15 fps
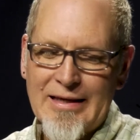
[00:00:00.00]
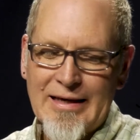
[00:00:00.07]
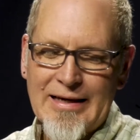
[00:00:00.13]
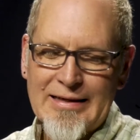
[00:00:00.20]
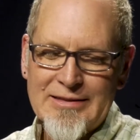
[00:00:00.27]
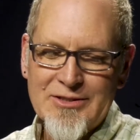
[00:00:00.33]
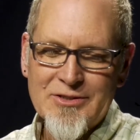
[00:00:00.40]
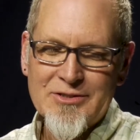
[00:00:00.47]

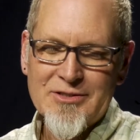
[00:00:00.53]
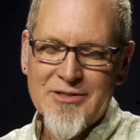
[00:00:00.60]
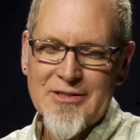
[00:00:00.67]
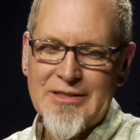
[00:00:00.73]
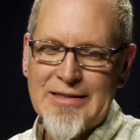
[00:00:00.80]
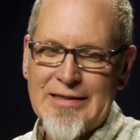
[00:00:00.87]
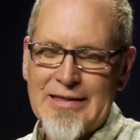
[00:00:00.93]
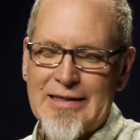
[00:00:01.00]
I
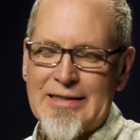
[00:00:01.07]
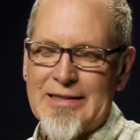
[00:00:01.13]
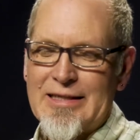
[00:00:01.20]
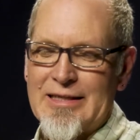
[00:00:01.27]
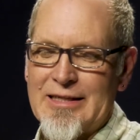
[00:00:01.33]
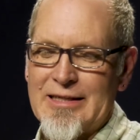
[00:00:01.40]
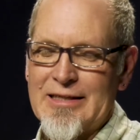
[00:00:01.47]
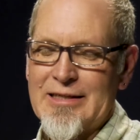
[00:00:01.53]

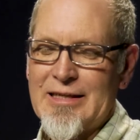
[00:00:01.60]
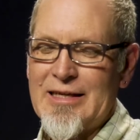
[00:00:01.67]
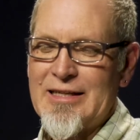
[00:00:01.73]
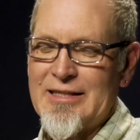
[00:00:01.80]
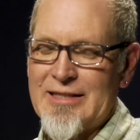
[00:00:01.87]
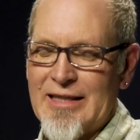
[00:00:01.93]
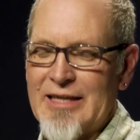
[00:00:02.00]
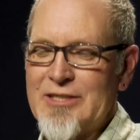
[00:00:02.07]
think
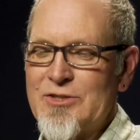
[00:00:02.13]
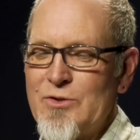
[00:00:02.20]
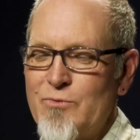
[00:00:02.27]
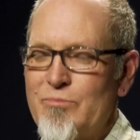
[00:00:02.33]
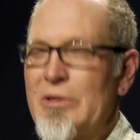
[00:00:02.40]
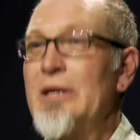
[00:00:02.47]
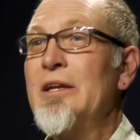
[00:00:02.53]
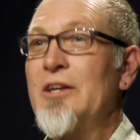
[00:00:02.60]
unless you've
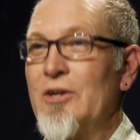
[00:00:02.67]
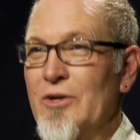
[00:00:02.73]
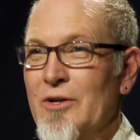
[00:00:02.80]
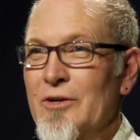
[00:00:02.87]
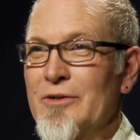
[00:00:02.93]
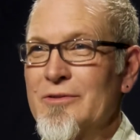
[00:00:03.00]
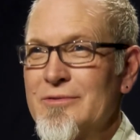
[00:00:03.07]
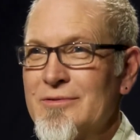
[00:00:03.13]
been
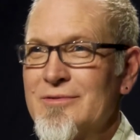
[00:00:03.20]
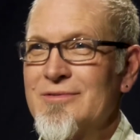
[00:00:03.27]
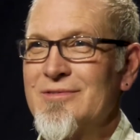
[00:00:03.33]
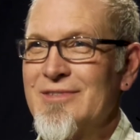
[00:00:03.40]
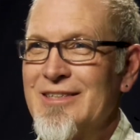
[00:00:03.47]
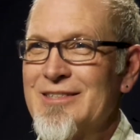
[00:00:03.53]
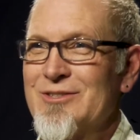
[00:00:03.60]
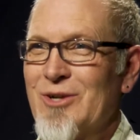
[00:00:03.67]
here,
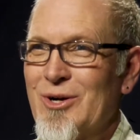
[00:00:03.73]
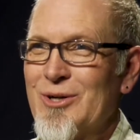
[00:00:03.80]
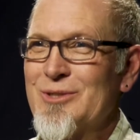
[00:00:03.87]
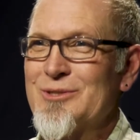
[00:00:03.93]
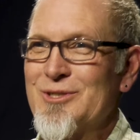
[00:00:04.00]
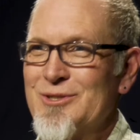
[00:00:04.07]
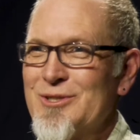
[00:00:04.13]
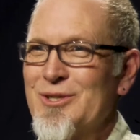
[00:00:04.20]
it's hard
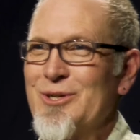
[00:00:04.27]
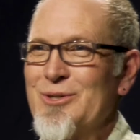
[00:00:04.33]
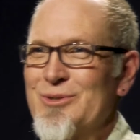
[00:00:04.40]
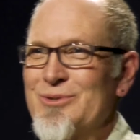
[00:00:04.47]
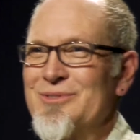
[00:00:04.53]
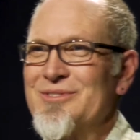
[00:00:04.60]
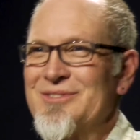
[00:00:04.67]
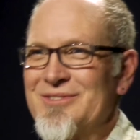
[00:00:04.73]
to
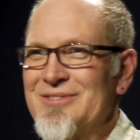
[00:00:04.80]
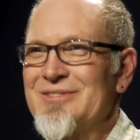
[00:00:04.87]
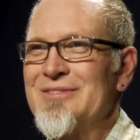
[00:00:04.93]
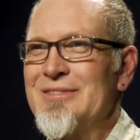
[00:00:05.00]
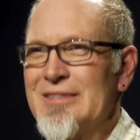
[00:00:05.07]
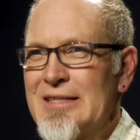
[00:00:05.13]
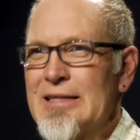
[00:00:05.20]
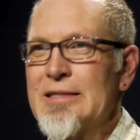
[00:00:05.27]
know
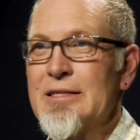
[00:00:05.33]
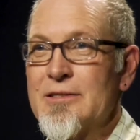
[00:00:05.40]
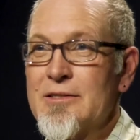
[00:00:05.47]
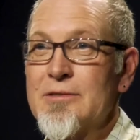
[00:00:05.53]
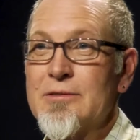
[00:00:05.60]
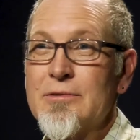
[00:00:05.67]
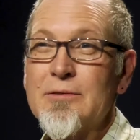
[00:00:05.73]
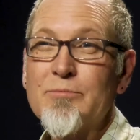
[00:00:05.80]
that
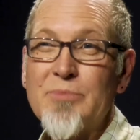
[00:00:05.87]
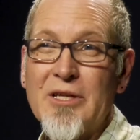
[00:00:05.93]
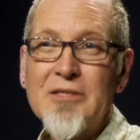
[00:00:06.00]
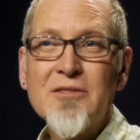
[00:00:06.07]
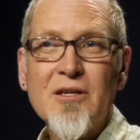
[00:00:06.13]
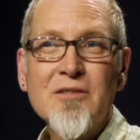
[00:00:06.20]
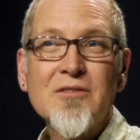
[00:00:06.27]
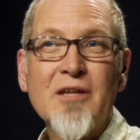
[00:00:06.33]
this place
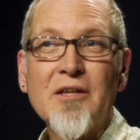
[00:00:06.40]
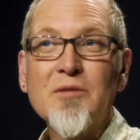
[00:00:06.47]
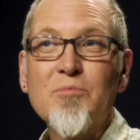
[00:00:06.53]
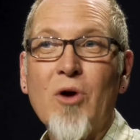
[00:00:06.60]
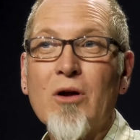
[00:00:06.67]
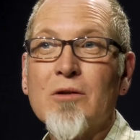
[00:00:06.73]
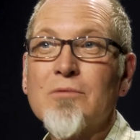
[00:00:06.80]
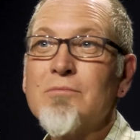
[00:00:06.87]
does stand
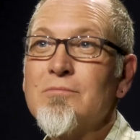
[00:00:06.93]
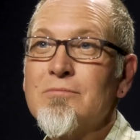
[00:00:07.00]
apart.